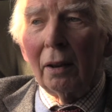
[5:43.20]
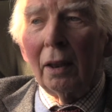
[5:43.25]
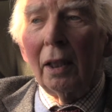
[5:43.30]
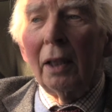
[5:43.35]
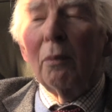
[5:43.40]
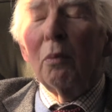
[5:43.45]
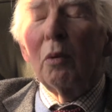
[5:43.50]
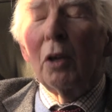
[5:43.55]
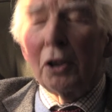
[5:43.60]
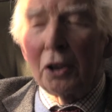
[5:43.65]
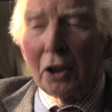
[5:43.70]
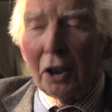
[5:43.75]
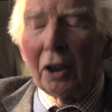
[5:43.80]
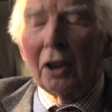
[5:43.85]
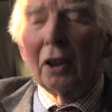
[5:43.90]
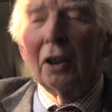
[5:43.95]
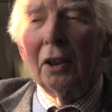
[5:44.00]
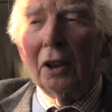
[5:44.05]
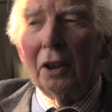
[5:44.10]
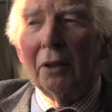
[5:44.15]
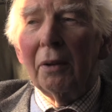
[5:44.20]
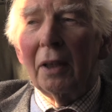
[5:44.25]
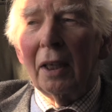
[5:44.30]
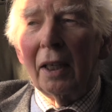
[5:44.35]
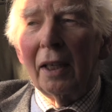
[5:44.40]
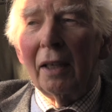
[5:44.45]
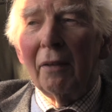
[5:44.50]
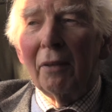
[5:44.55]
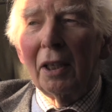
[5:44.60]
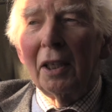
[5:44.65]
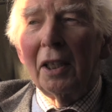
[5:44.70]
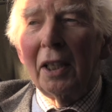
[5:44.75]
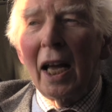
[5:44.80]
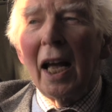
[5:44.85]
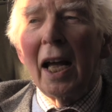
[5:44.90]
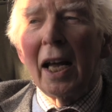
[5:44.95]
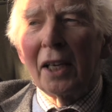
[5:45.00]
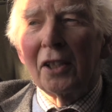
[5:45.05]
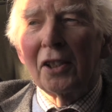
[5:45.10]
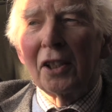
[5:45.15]
It was Unilever,
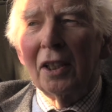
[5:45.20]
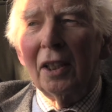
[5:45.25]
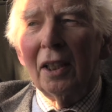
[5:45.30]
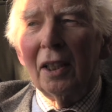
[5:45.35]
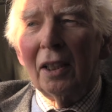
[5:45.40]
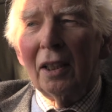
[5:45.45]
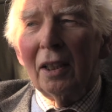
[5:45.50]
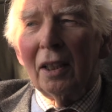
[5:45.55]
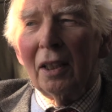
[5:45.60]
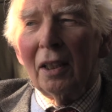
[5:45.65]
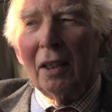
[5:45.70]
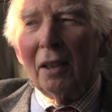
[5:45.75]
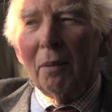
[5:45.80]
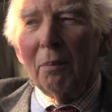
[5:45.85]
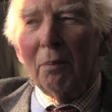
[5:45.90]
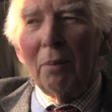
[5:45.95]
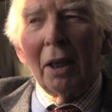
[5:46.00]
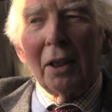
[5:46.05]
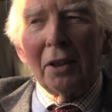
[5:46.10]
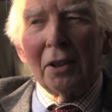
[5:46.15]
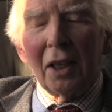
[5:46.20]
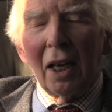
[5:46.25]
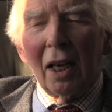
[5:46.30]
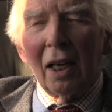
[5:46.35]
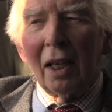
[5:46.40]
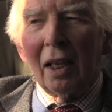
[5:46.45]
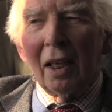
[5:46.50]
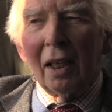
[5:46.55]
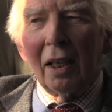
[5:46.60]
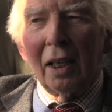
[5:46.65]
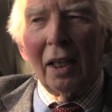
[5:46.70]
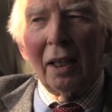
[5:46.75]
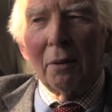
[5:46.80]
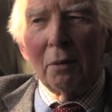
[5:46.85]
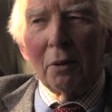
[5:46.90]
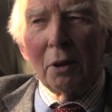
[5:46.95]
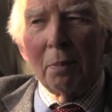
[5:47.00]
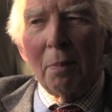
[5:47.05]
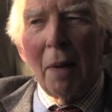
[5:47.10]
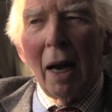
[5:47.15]
yes. But
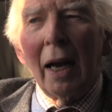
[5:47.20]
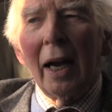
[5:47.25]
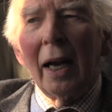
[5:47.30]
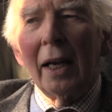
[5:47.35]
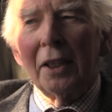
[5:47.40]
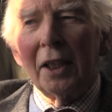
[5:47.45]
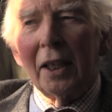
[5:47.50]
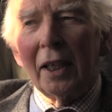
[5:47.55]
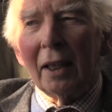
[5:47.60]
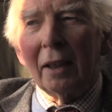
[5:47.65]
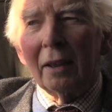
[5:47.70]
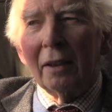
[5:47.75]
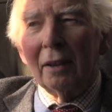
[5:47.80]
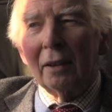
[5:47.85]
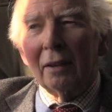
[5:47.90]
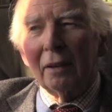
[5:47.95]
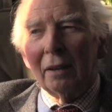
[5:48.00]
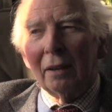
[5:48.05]
it was my idea.